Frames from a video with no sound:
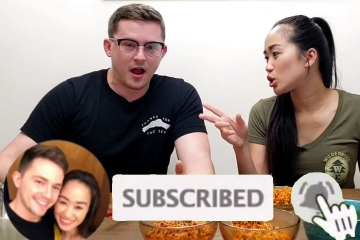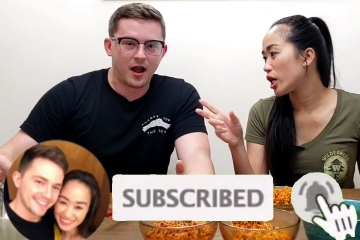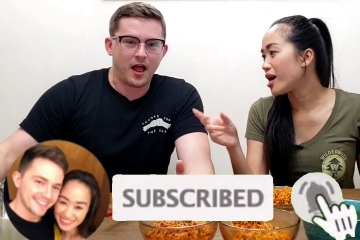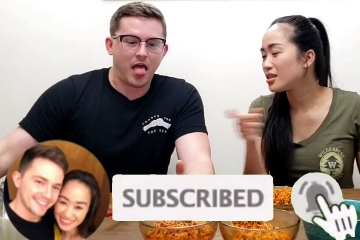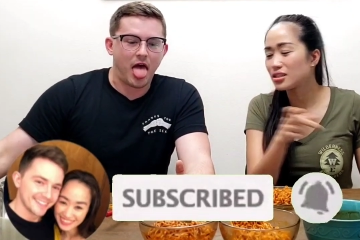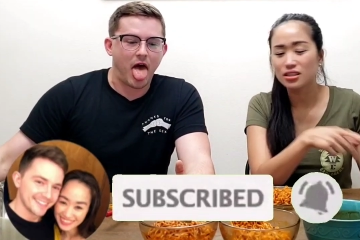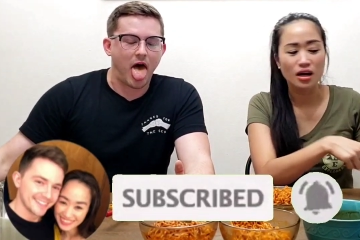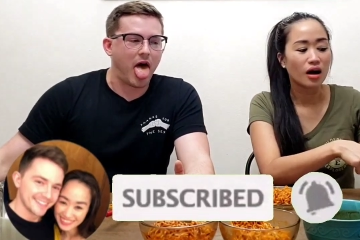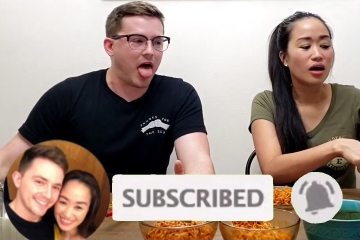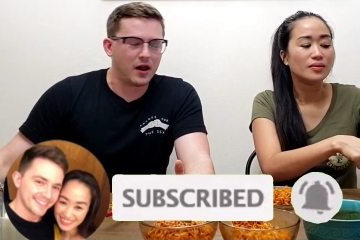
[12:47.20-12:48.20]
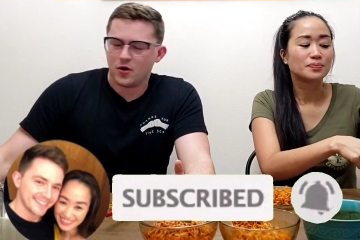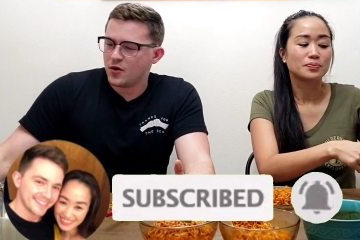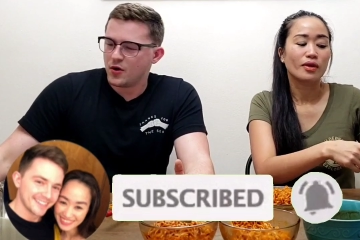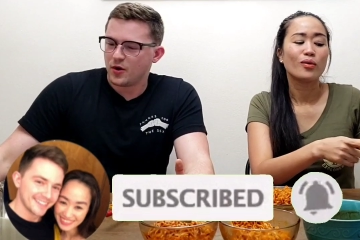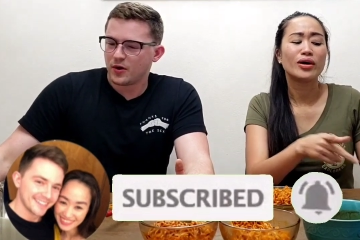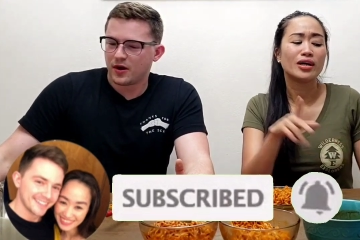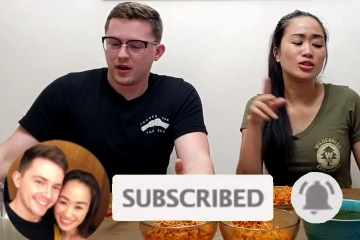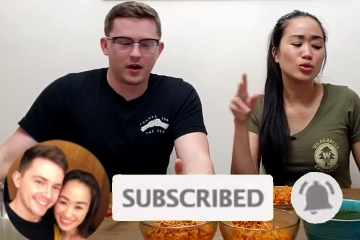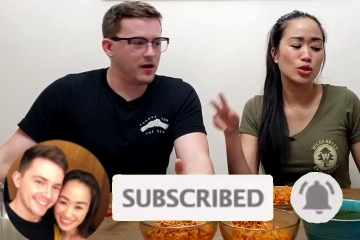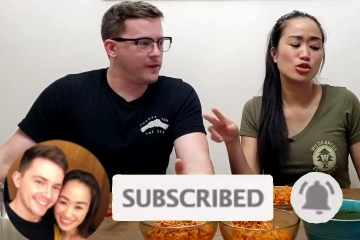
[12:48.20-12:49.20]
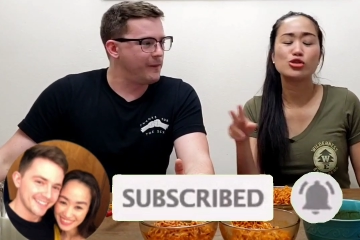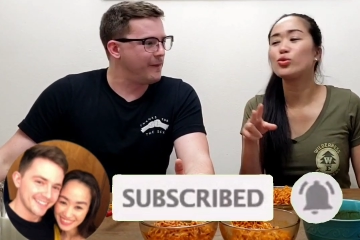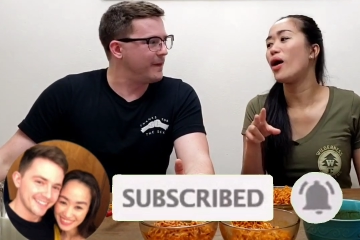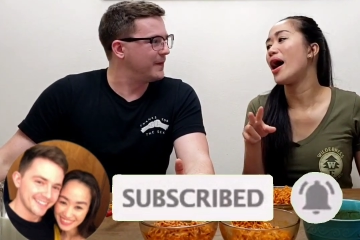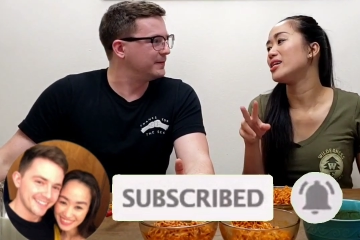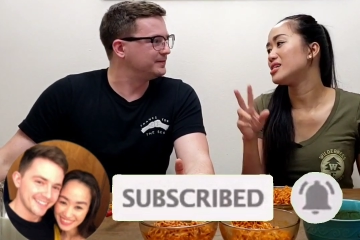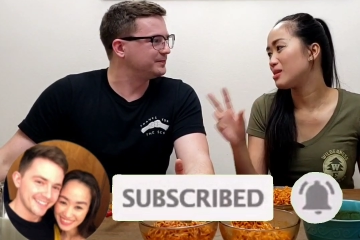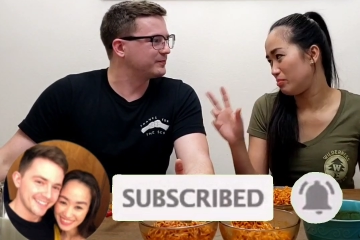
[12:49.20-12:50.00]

Speaker 1: change. We can use twice,